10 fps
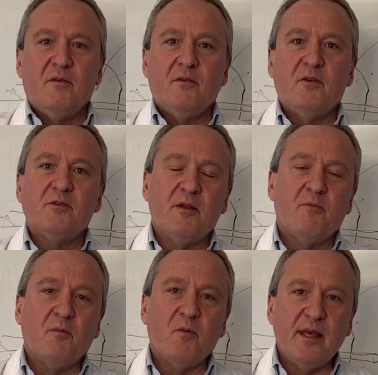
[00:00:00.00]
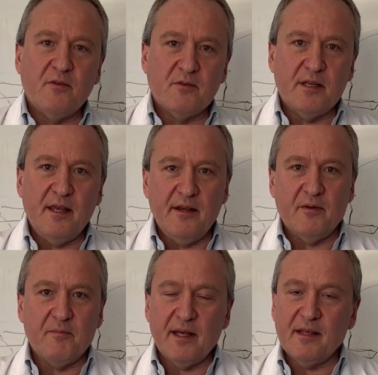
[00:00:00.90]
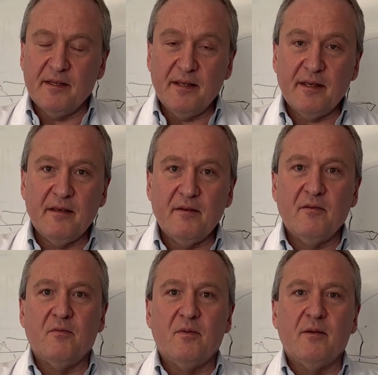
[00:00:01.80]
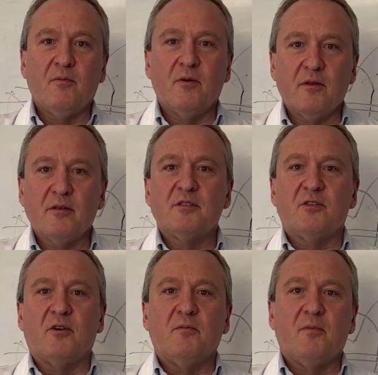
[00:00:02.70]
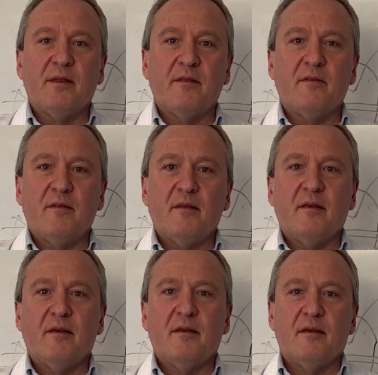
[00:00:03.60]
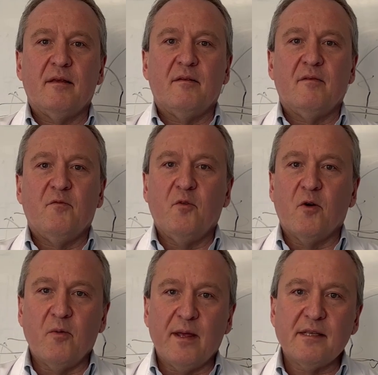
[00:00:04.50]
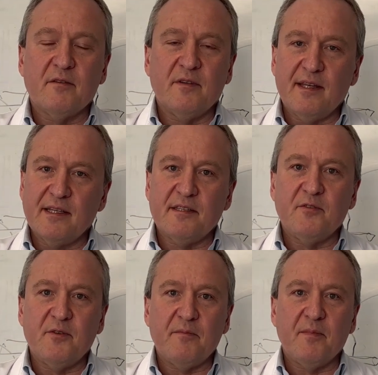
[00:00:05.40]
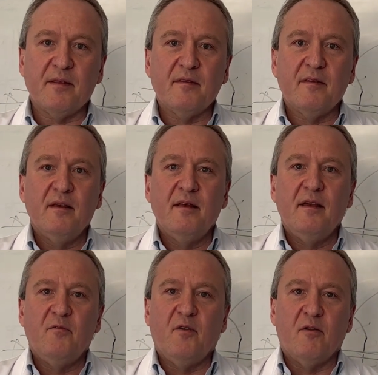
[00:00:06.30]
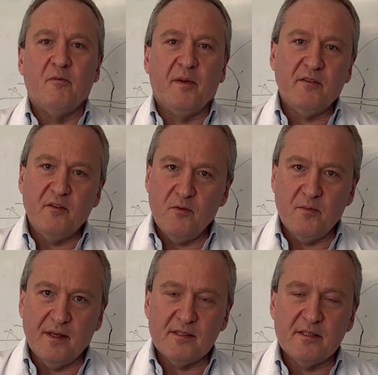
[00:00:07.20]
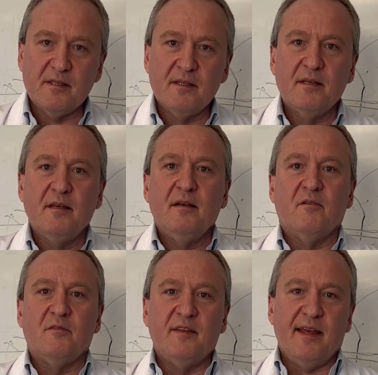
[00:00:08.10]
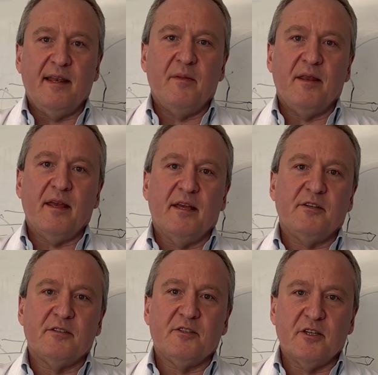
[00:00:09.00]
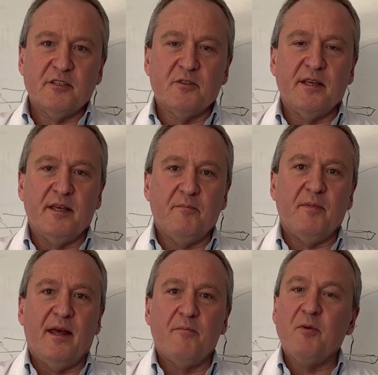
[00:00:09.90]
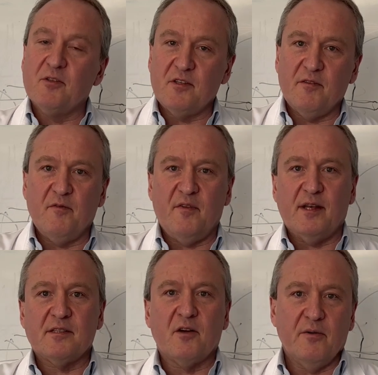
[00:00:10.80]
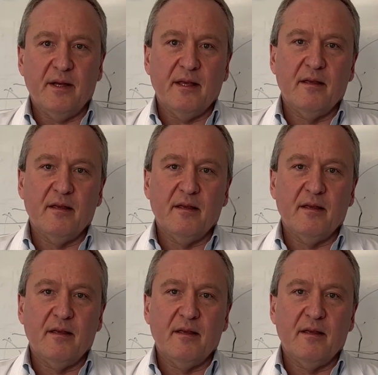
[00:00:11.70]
Usually when we use it here at my clinic, we will start with 4 weeks of intensive treatment, followed by 2 months of daily medications just to keep any positive effects going.